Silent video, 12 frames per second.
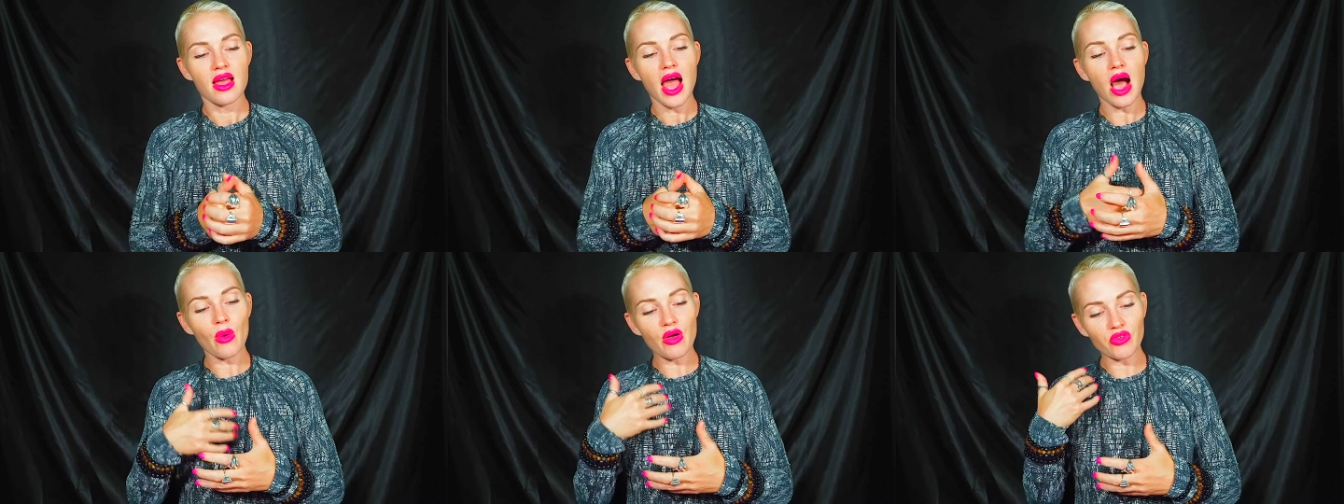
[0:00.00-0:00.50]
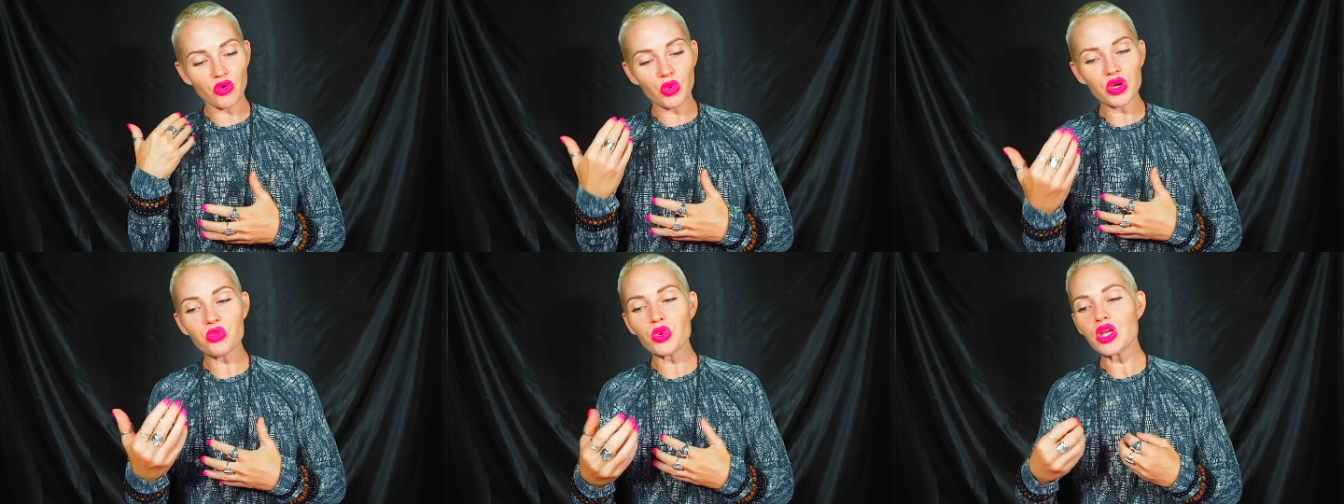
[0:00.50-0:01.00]
However,
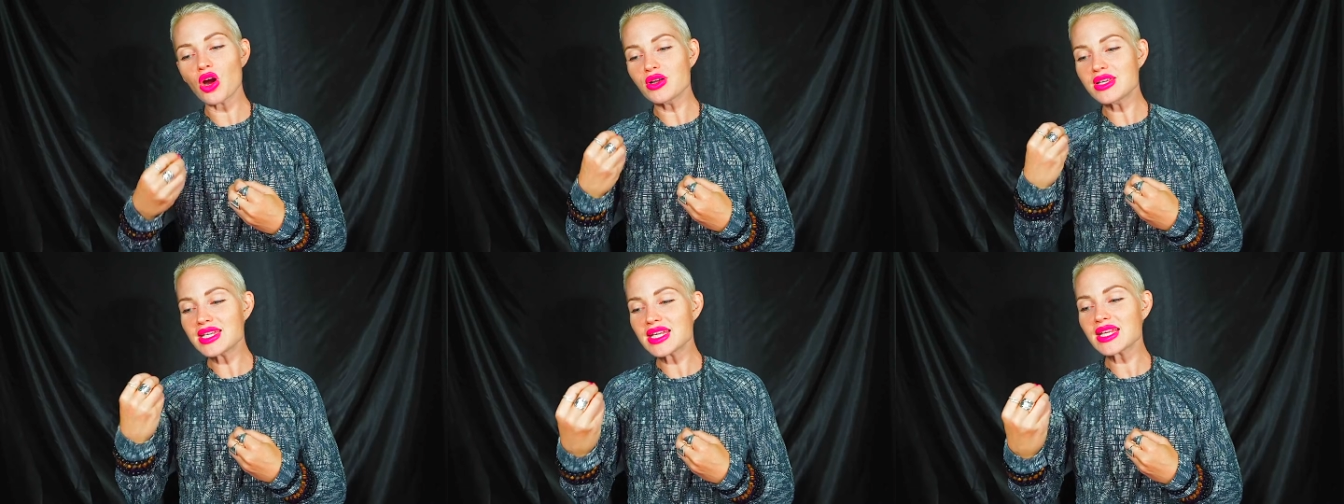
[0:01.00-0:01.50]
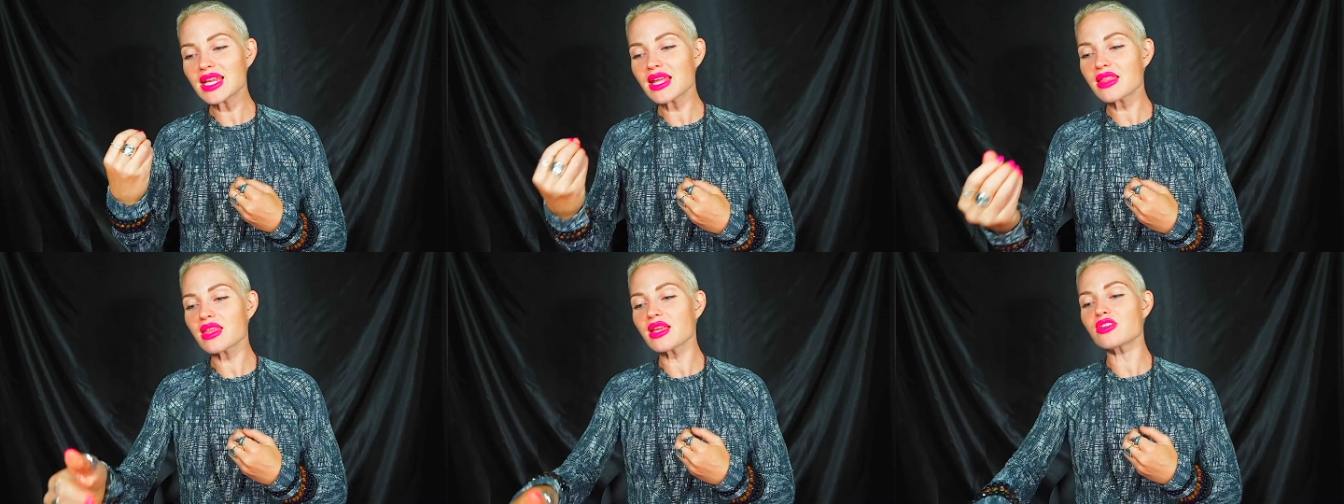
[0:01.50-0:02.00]
when we are
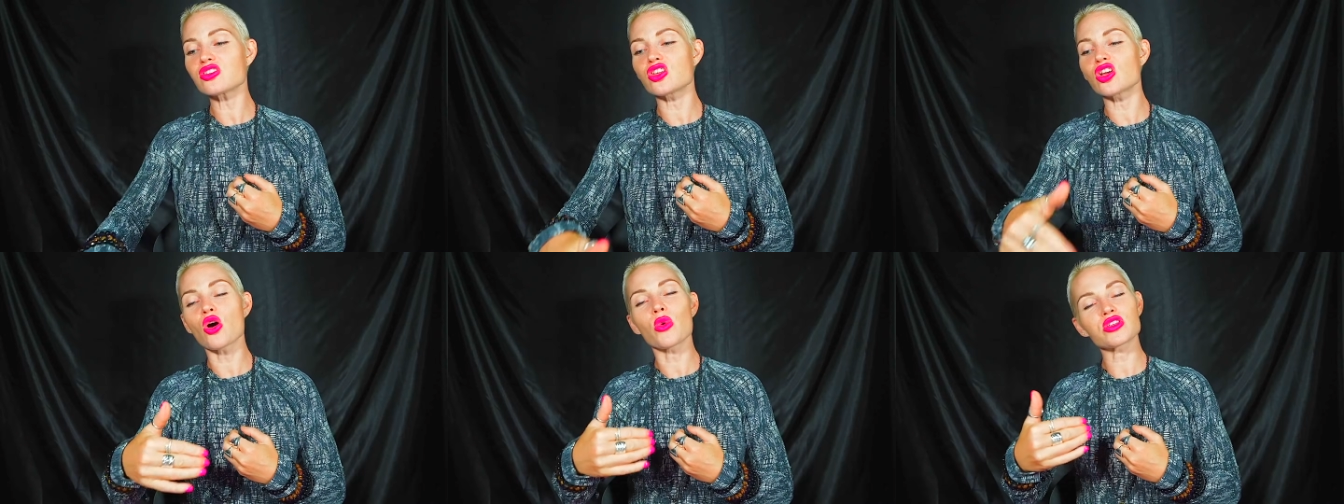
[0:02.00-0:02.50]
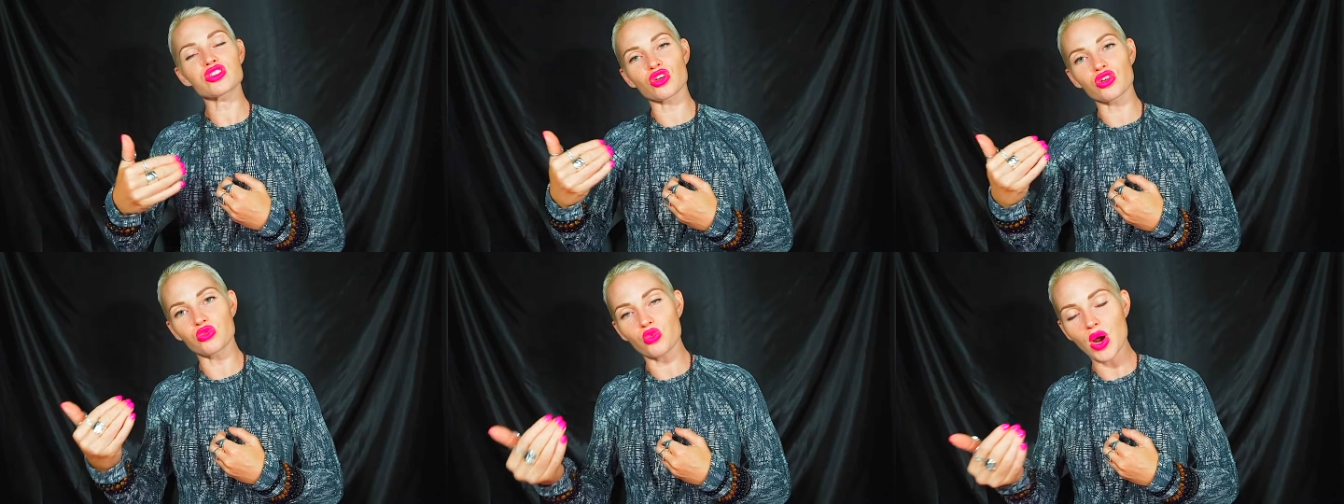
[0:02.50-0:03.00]
needing things to go a
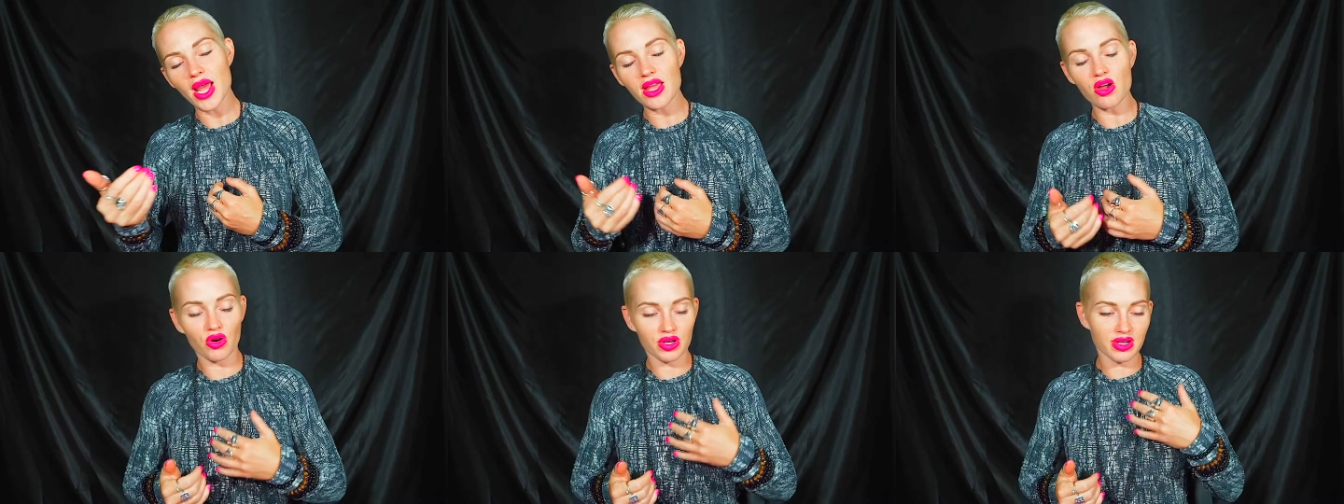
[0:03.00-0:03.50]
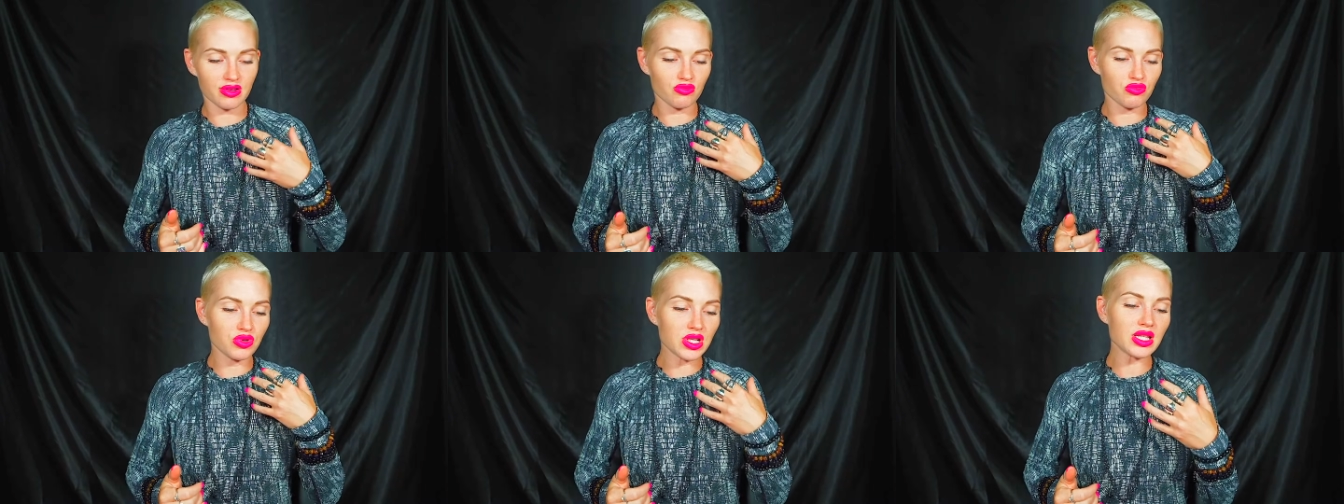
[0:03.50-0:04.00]
certain way or
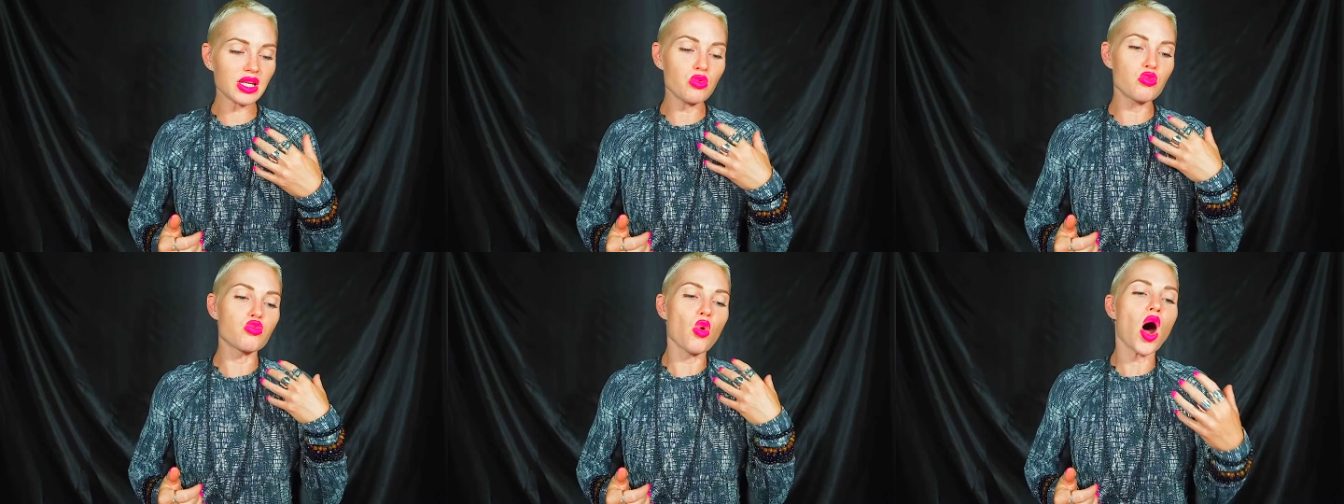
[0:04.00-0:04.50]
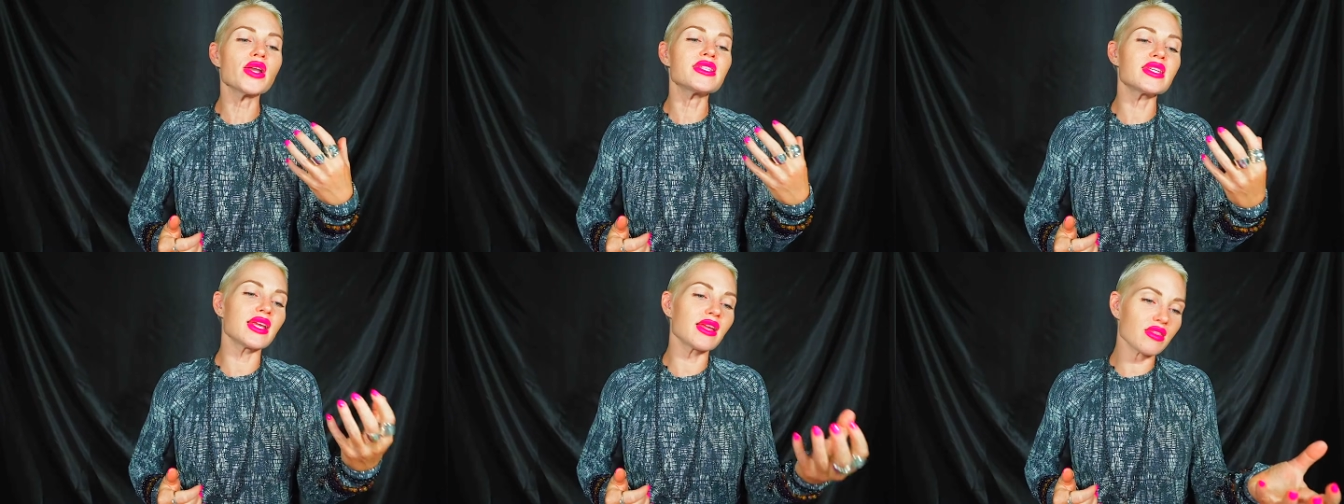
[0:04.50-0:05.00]
really
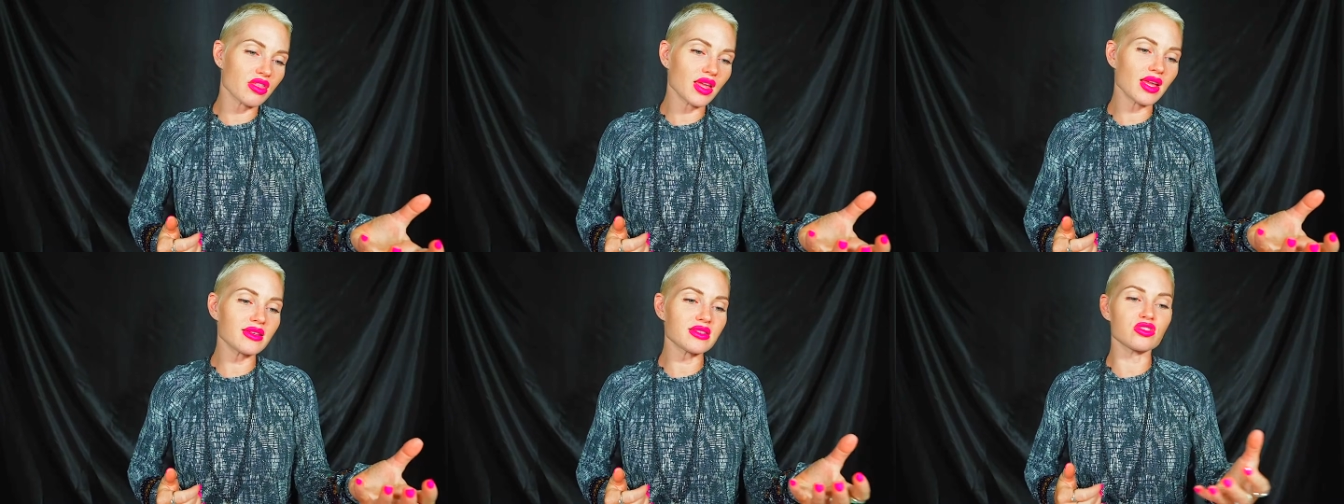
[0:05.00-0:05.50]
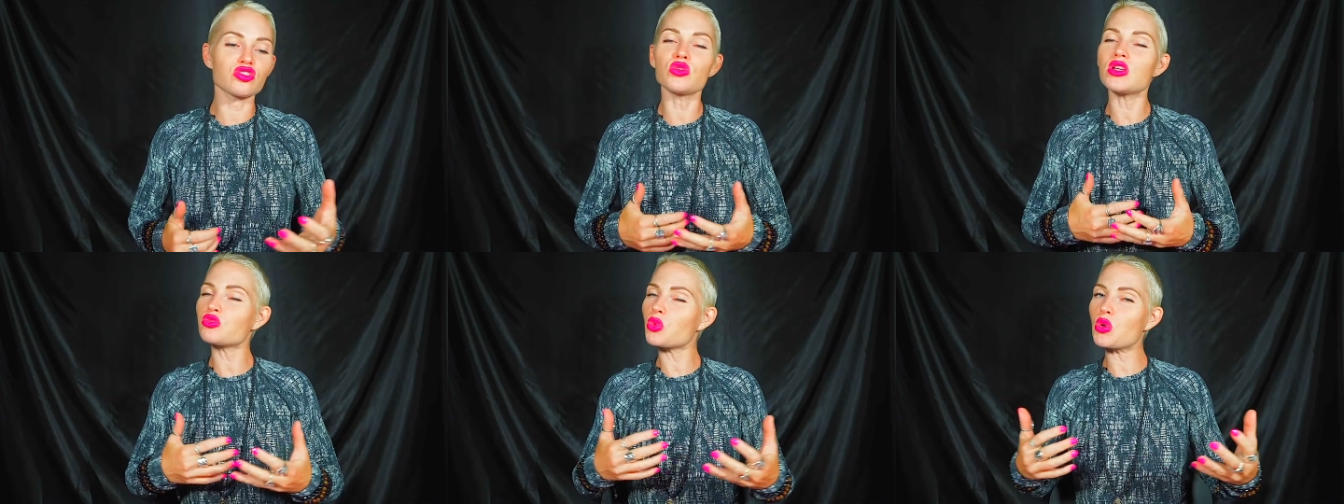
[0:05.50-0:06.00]
wanting things, as soon
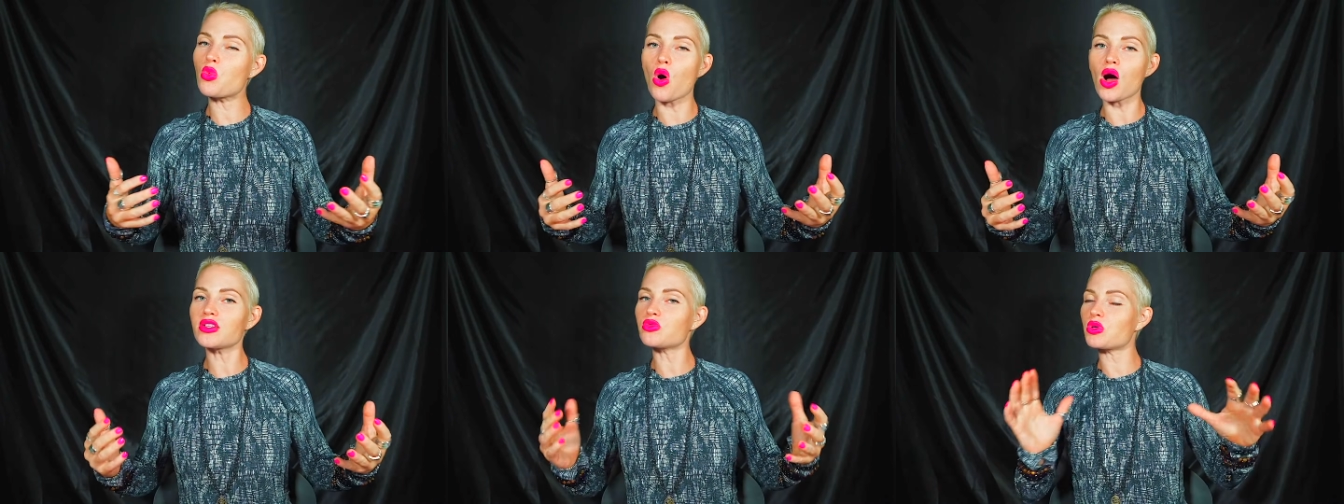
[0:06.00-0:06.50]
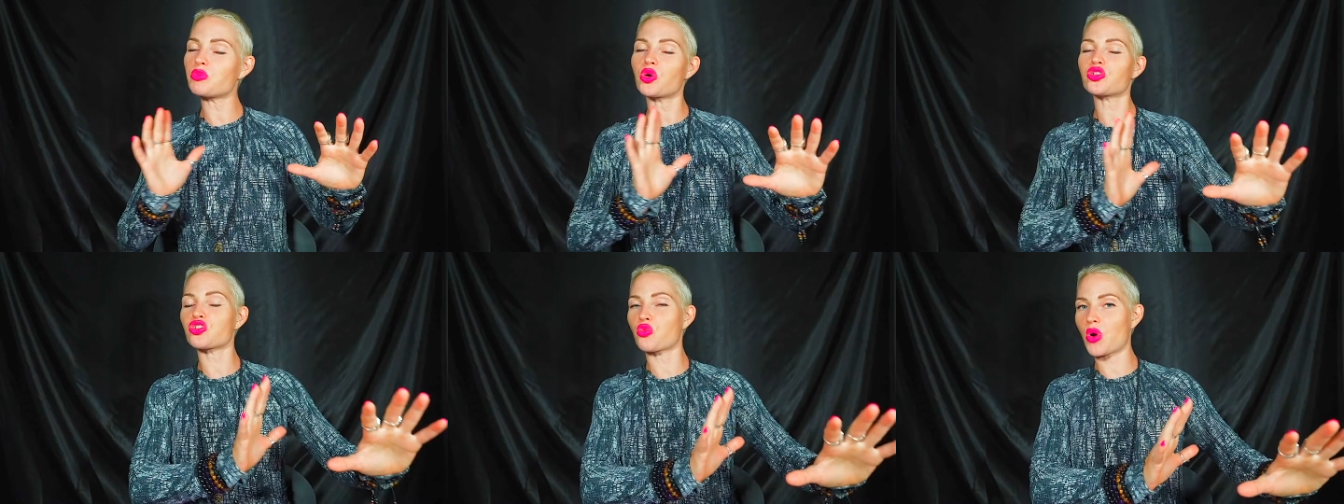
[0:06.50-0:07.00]
as we want, we
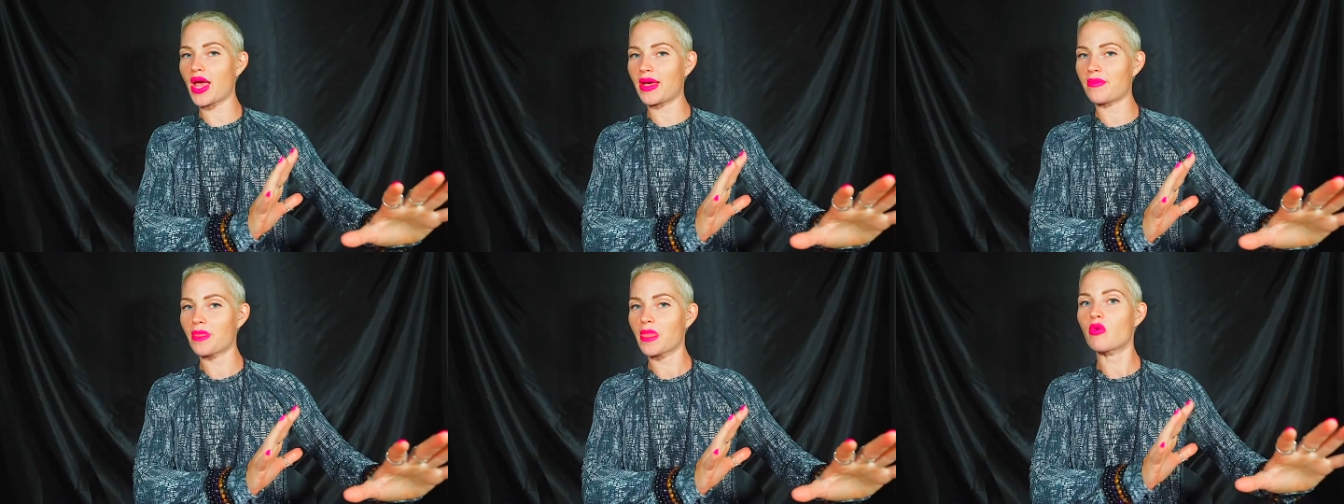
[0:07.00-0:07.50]
push away.